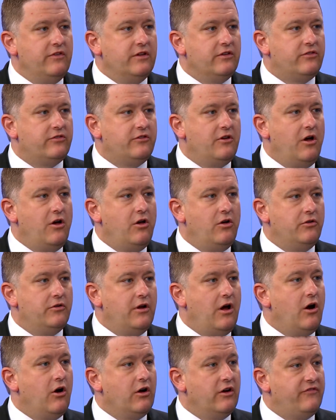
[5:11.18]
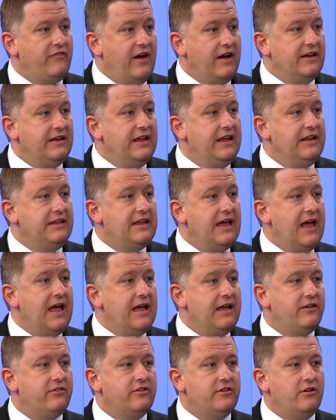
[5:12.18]
installed RFID
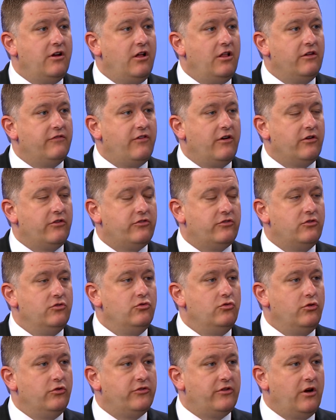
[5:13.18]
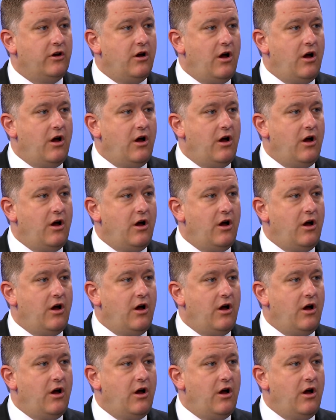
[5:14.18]
tags in all of our schools. Our,